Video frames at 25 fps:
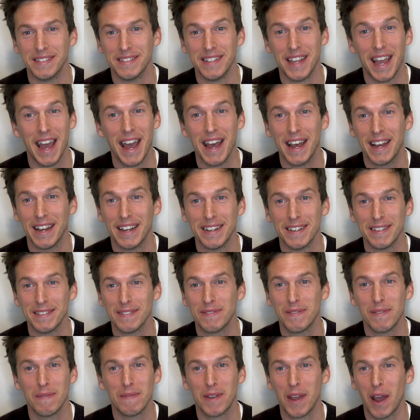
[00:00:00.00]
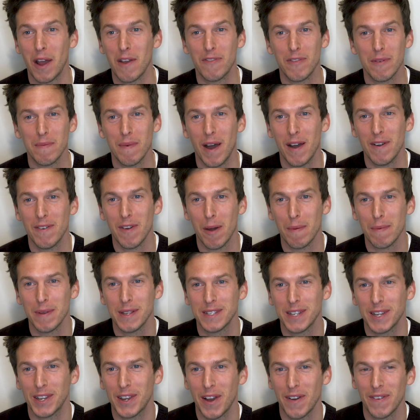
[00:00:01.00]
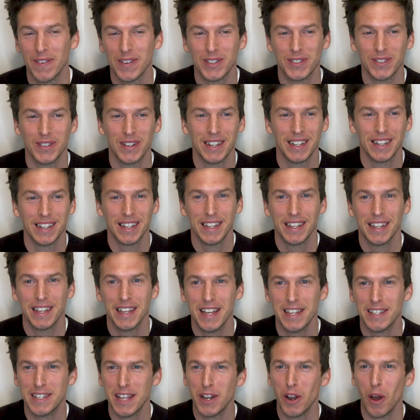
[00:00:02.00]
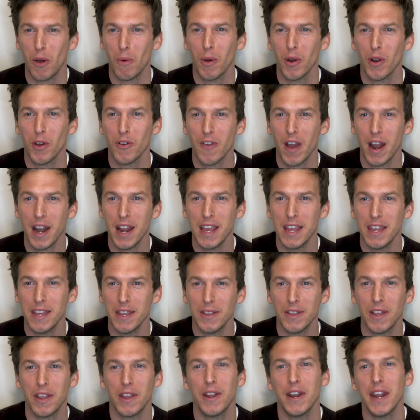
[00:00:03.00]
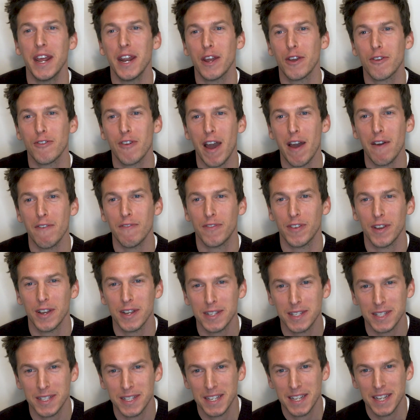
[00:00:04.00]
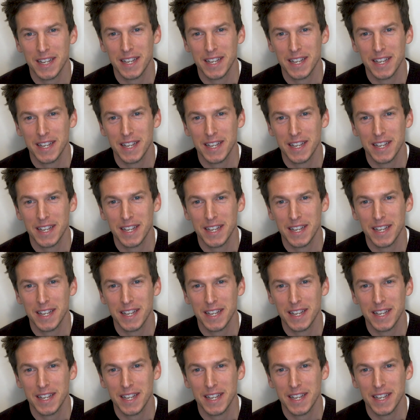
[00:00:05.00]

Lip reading: Yeah, go for Mark Robins at Coventry. Is there not one already? You need a ground first.